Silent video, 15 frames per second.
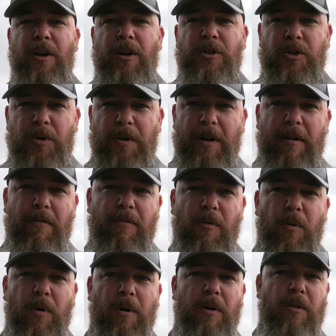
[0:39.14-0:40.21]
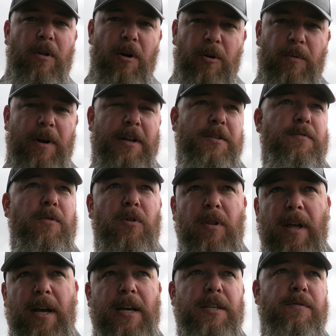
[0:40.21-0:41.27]
shooting for long range, for
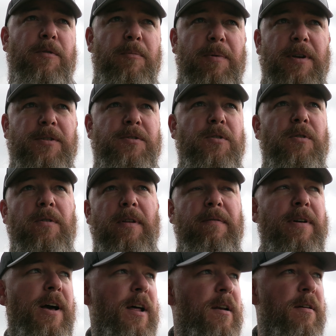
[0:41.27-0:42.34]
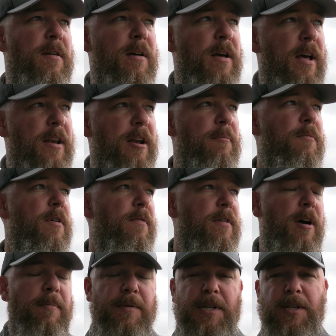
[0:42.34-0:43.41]
clays, for pistol. They've got a number of
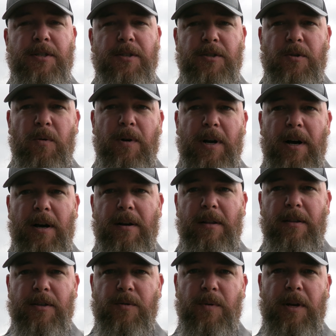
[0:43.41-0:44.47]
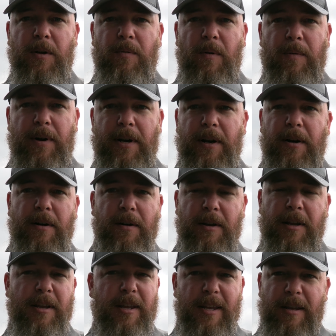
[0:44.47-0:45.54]
competitions going on this weekend while we're here.
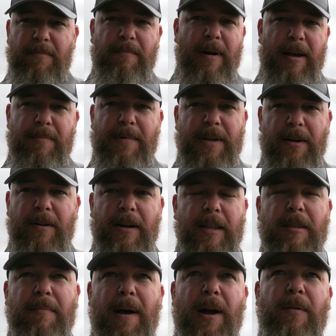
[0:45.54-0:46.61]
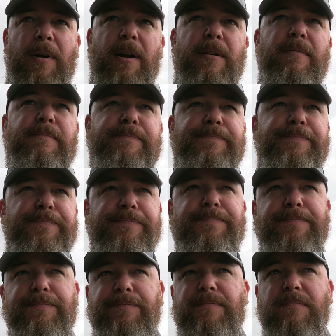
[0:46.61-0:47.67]
You might be hearing it in the
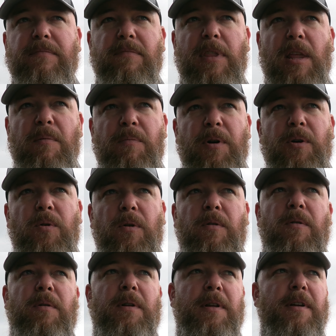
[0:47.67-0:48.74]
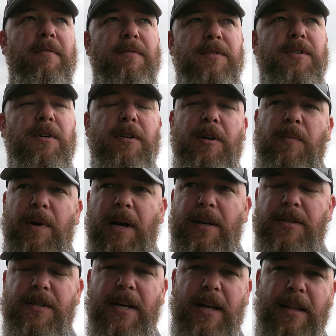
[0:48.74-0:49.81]
background. Pretty cool facility. We got to
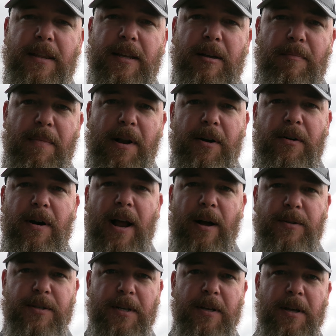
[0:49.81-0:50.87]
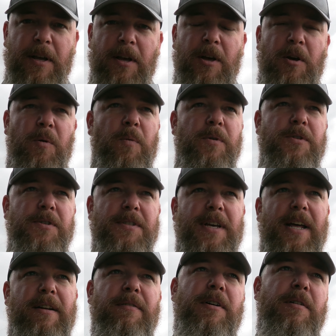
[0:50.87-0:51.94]
stay in the competitor housing, which is
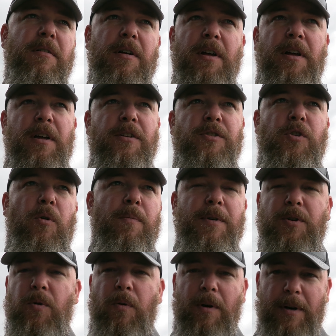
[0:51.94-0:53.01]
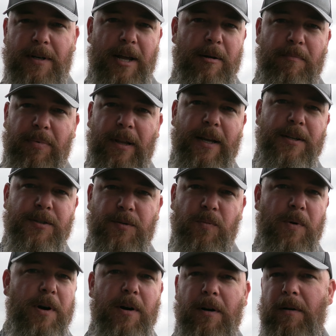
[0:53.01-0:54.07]
kind of a dormitory type place
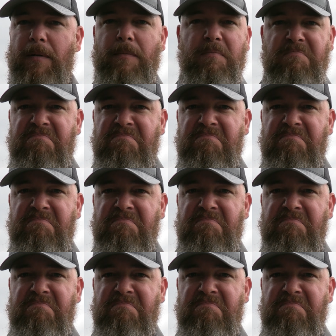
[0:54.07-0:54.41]
where